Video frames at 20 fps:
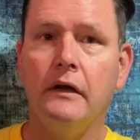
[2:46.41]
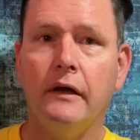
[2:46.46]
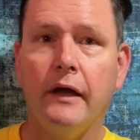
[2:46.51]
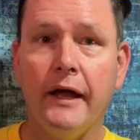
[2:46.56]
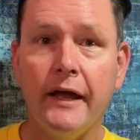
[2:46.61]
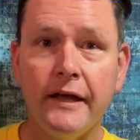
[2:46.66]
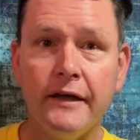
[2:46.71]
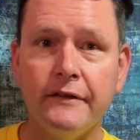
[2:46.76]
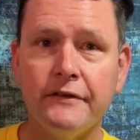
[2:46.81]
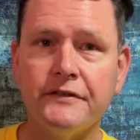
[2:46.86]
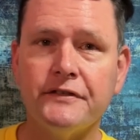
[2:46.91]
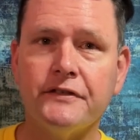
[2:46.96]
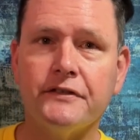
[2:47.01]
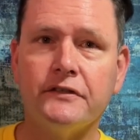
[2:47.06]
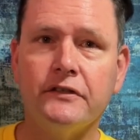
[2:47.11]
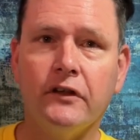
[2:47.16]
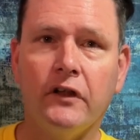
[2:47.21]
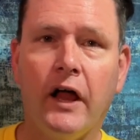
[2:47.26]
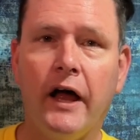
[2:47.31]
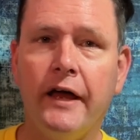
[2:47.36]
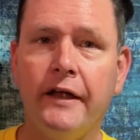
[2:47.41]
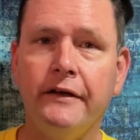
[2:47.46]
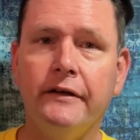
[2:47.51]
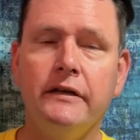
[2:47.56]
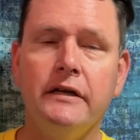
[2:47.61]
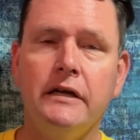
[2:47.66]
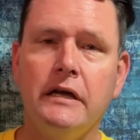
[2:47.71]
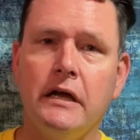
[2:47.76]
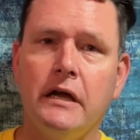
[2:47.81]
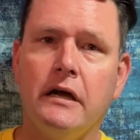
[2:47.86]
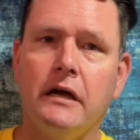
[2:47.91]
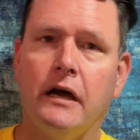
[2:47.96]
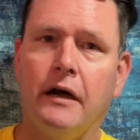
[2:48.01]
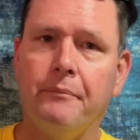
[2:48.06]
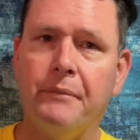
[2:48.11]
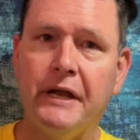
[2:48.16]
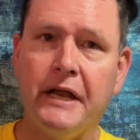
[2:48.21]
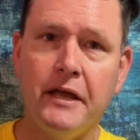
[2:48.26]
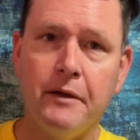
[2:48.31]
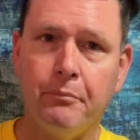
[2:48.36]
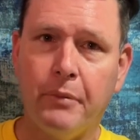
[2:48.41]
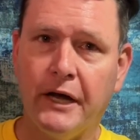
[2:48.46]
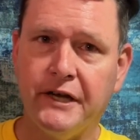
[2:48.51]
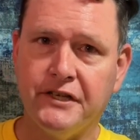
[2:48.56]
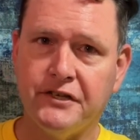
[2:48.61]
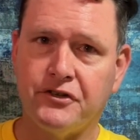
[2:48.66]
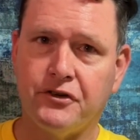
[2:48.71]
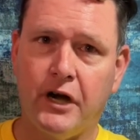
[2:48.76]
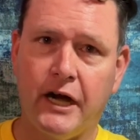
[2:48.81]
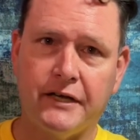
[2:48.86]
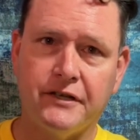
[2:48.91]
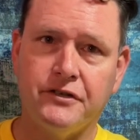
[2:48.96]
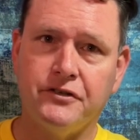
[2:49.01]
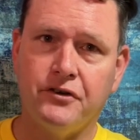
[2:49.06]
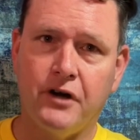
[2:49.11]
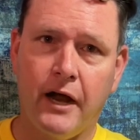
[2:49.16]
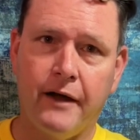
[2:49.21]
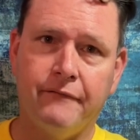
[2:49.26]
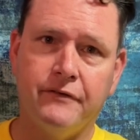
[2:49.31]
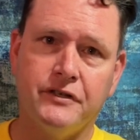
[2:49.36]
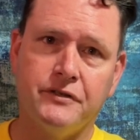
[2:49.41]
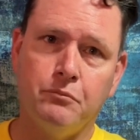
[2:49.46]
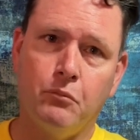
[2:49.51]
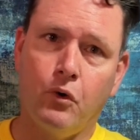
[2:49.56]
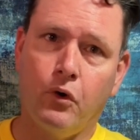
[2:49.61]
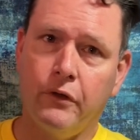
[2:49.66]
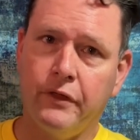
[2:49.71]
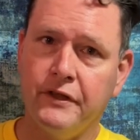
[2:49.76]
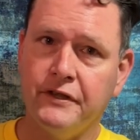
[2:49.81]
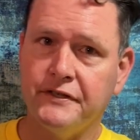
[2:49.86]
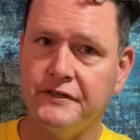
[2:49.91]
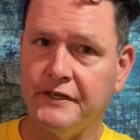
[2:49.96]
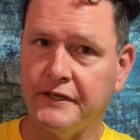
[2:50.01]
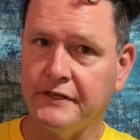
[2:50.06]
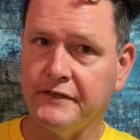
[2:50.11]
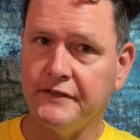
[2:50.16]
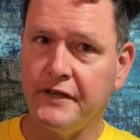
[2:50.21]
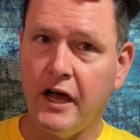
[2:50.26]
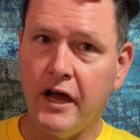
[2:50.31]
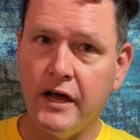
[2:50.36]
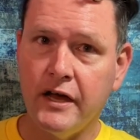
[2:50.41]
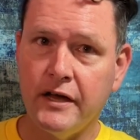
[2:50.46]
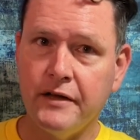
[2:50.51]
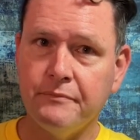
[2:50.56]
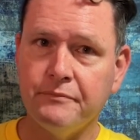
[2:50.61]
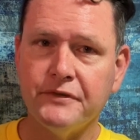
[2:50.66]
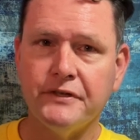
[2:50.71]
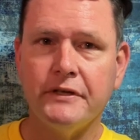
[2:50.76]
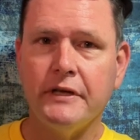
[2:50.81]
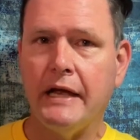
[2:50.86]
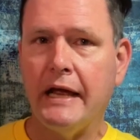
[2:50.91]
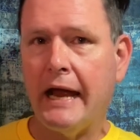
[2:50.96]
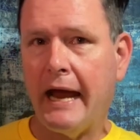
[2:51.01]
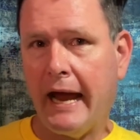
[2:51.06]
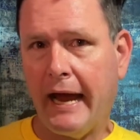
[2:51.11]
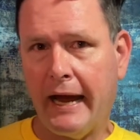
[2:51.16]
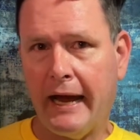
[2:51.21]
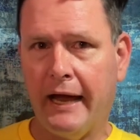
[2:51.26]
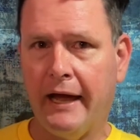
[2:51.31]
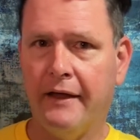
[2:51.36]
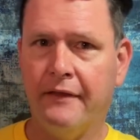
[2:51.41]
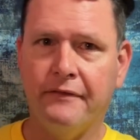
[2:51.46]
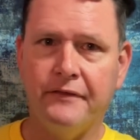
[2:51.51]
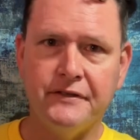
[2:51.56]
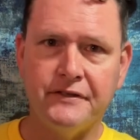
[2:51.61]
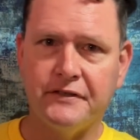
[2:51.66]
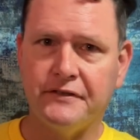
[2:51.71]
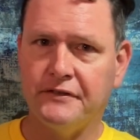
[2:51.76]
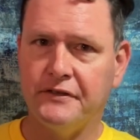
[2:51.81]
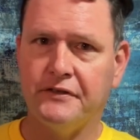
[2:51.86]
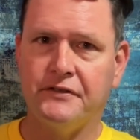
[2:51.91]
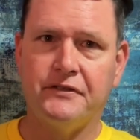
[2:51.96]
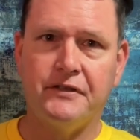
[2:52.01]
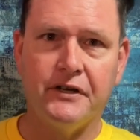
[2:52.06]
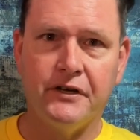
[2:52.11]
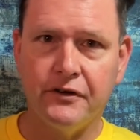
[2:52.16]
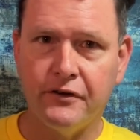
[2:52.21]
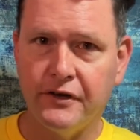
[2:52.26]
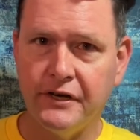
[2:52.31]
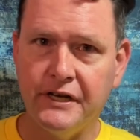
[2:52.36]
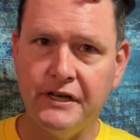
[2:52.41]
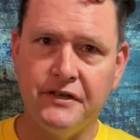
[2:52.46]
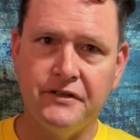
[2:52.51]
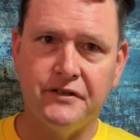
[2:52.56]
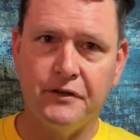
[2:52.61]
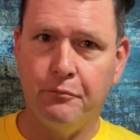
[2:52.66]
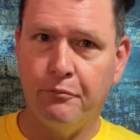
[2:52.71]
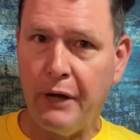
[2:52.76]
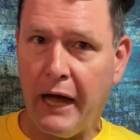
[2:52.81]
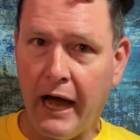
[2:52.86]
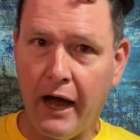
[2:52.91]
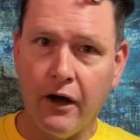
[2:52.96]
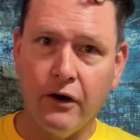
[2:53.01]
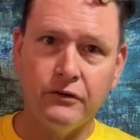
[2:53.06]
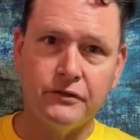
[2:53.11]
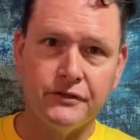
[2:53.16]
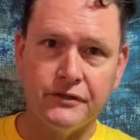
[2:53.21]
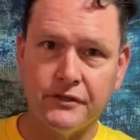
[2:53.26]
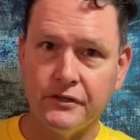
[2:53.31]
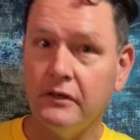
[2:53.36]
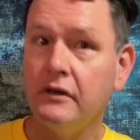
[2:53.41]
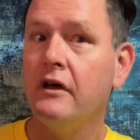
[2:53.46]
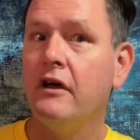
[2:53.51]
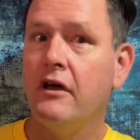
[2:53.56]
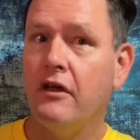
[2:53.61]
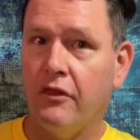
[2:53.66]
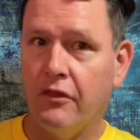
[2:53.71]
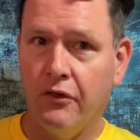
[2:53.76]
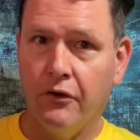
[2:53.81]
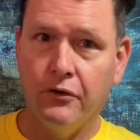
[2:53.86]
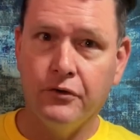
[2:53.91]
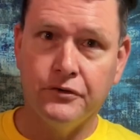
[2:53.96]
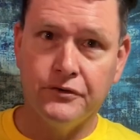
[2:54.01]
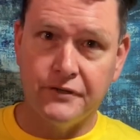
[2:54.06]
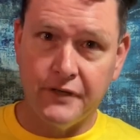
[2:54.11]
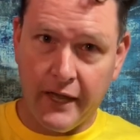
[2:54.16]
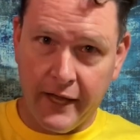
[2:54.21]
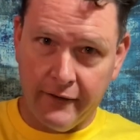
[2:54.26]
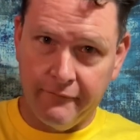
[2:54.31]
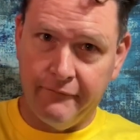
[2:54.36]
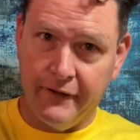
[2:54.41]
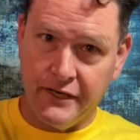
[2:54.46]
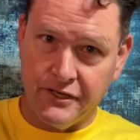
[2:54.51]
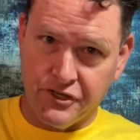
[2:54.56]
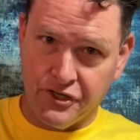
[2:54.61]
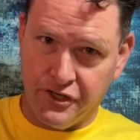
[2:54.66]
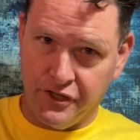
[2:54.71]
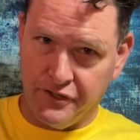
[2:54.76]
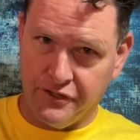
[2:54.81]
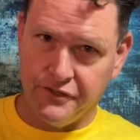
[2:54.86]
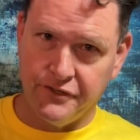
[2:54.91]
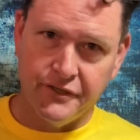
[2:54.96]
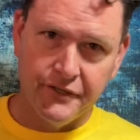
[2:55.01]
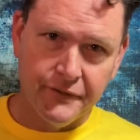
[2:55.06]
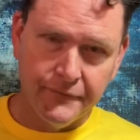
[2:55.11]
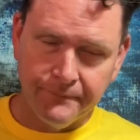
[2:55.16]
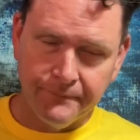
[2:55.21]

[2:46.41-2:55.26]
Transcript: Hey, this is Glenn. I've been hit by distracted drivers more than 6 times, and this is a series about those adventures.